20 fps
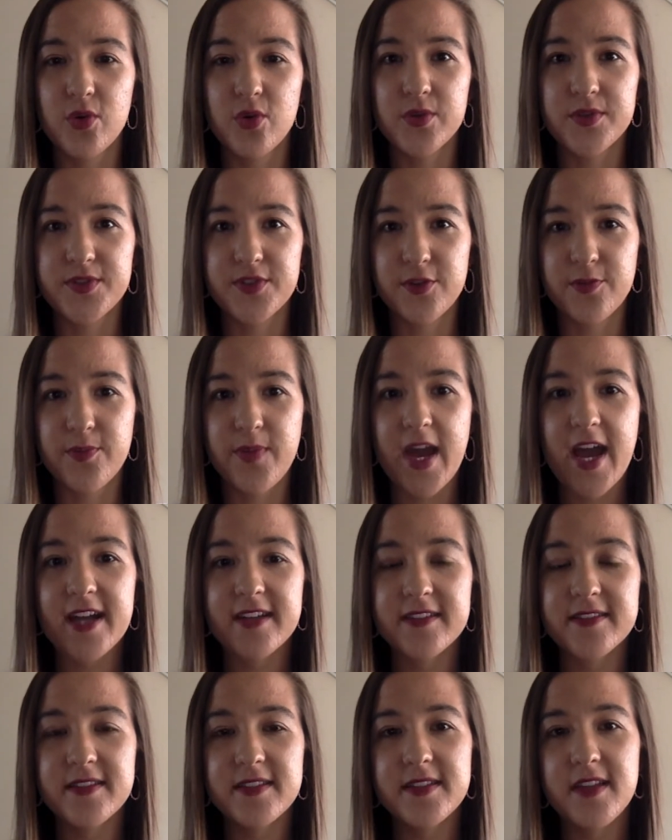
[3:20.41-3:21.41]
toll
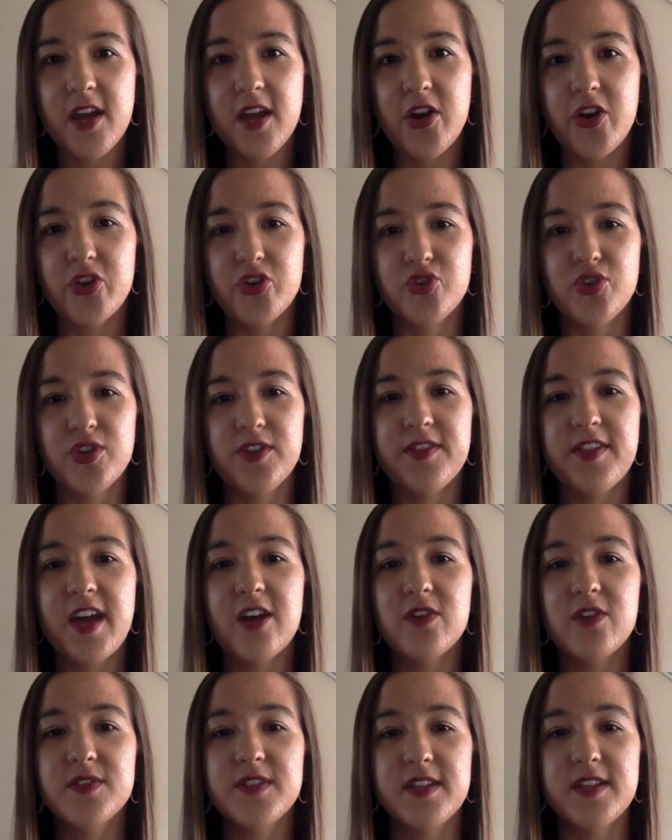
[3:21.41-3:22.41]
surpasses
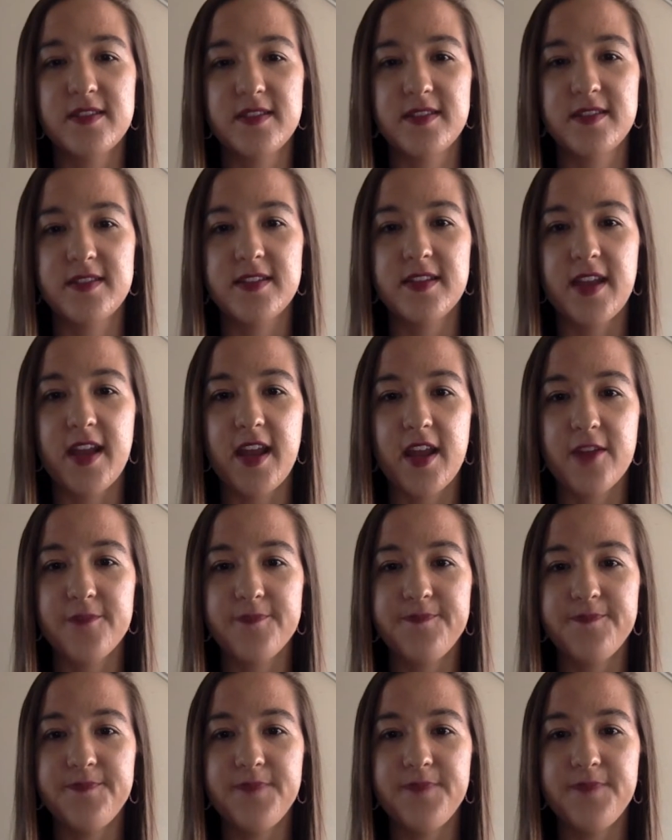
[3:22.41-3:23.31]
100,000 today.